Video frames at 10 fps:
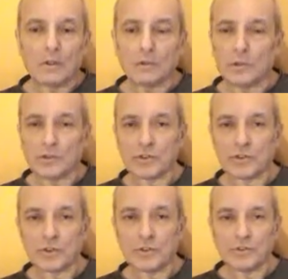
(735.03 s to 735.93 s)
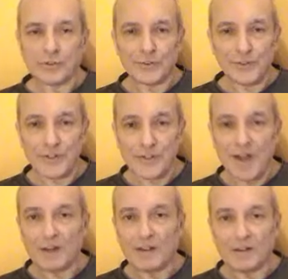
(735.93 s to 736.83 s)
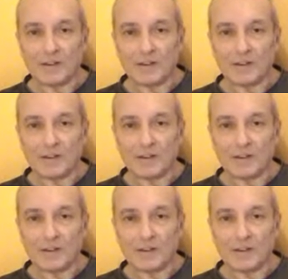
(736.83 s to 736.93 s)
looks to the sun,